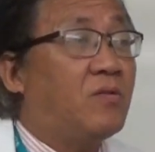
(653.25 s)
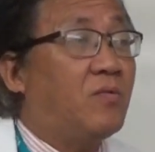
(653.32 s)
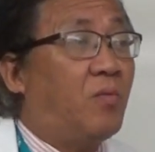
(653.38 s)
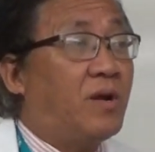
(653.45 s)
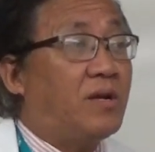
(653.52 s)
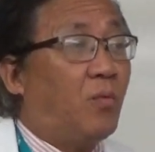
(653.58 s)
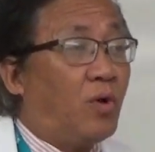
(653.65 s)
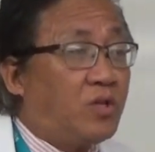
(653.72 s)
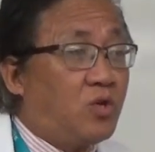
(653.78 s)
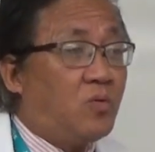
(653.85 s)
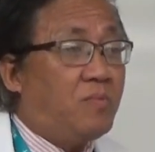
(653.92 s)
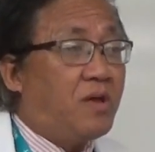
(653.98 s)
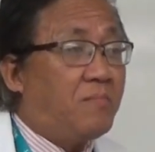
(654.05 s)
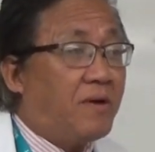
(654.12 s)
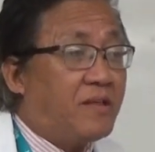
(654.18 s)
Or what do you
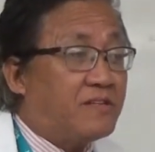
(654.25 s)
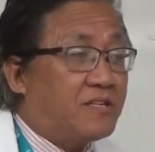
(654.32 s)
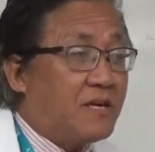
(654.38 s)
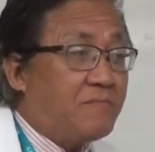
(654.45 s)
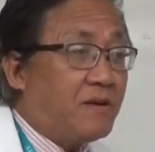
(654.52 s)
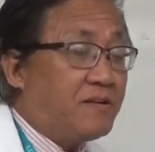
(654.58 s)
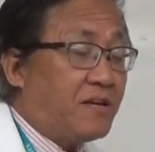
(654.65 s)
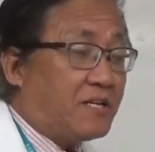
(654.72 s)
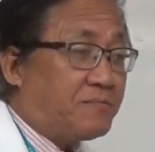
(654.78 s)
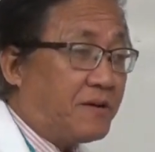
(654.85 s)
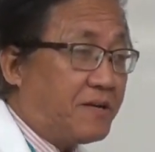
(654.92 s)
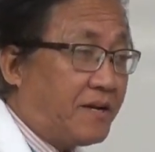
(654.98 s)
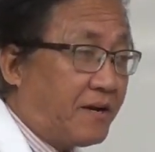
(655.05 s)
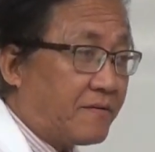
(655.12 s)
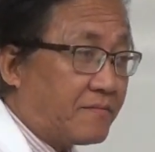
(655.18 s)
mean by ischemia? Yes, my
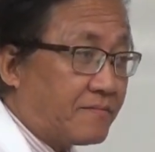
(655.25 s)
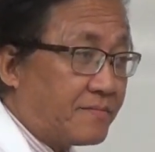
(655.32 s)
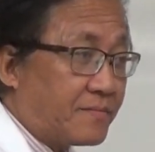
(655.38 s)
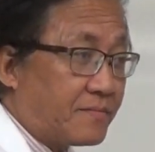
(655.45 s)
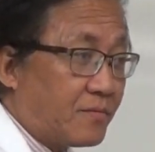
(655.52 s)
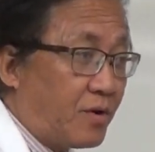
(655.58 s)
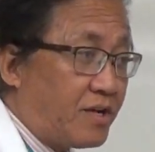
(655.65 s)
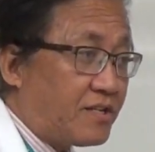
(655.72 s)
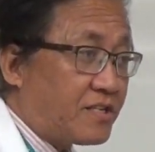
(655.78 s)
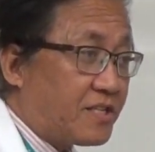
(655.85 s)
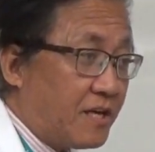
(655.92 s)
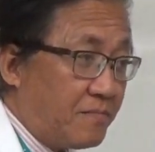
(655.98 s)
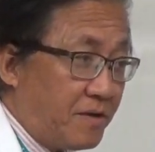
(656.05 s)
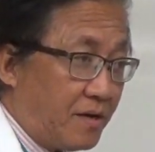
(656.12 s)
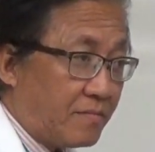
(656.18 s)
dear. What is
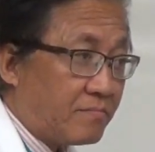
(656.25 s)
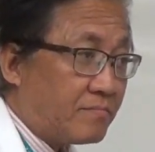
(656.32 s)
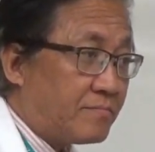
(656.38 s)
ischemia?